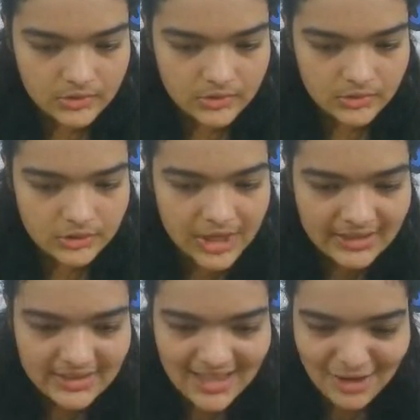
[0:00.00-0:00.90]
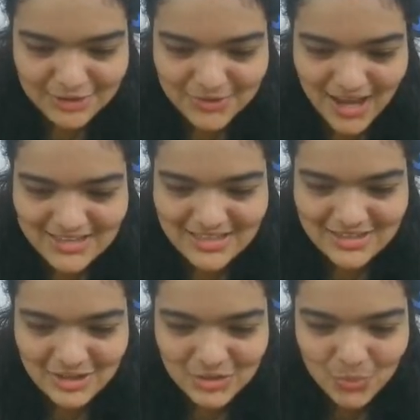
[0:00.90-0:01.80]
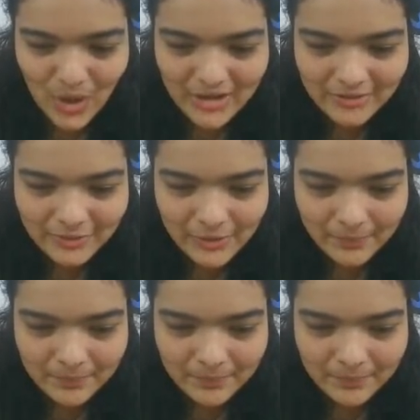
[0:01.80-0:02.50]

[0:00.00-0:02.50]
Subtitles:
Check this out, you guys. This looks wonderful.